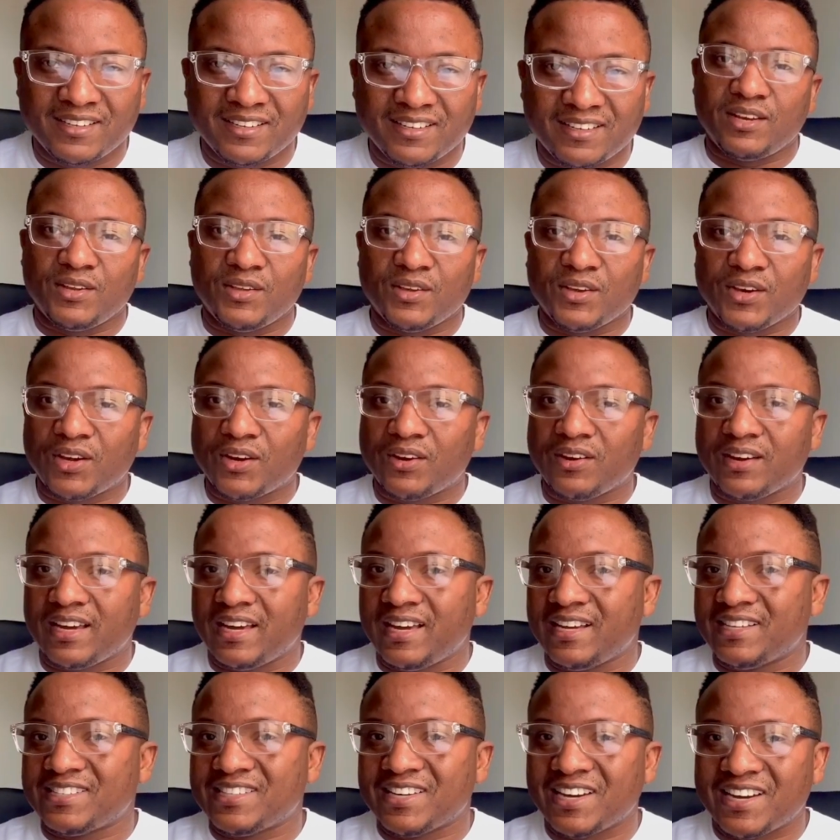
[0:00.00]
you're going to get
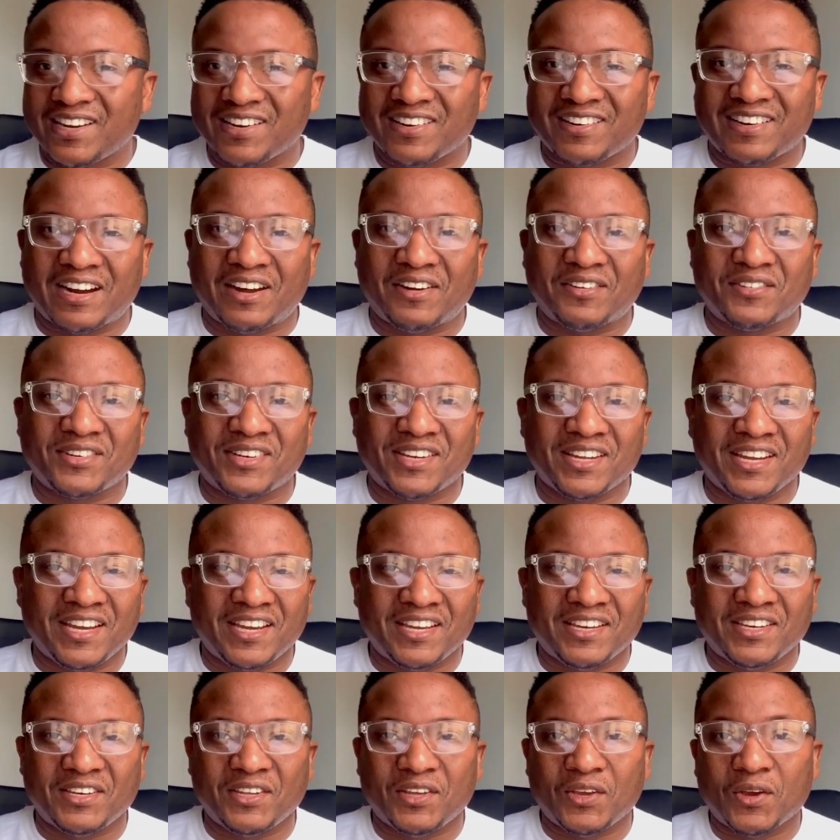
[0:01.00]
a turnaround
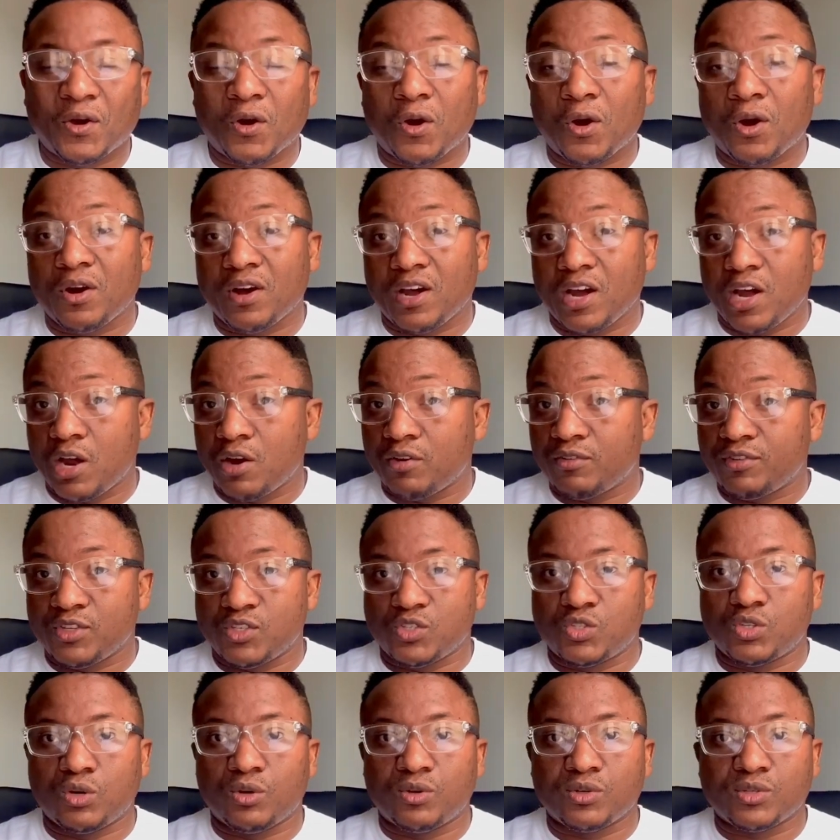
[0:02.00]
in your
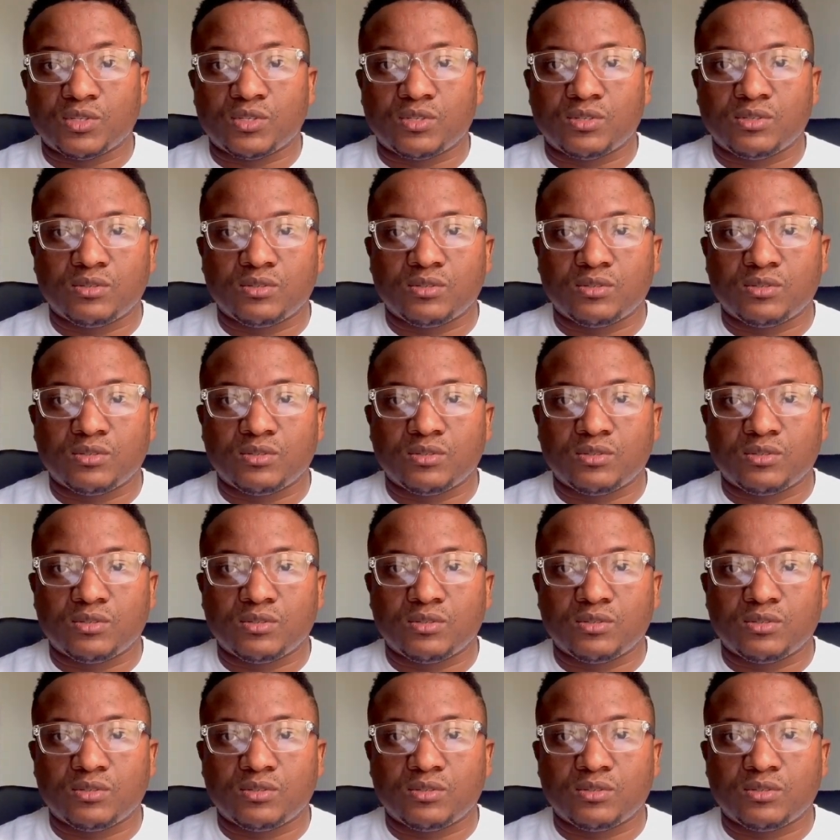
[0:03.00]
results.